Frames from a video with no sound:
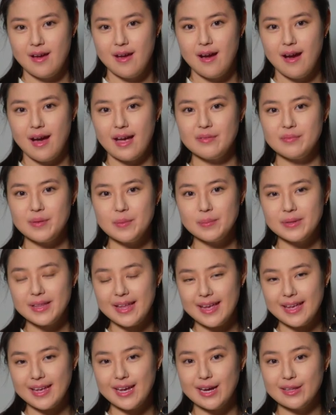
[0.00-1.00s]
I've been
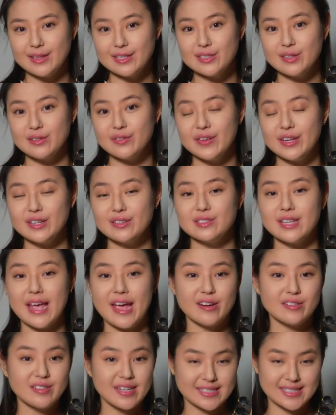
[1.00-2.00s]
playing on the Dolfinos
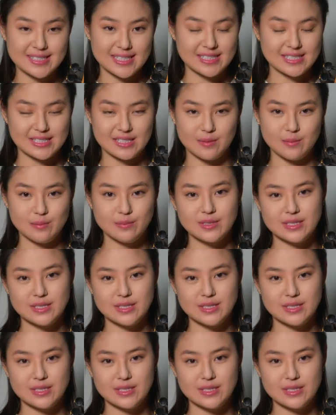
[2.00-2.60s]
Eres system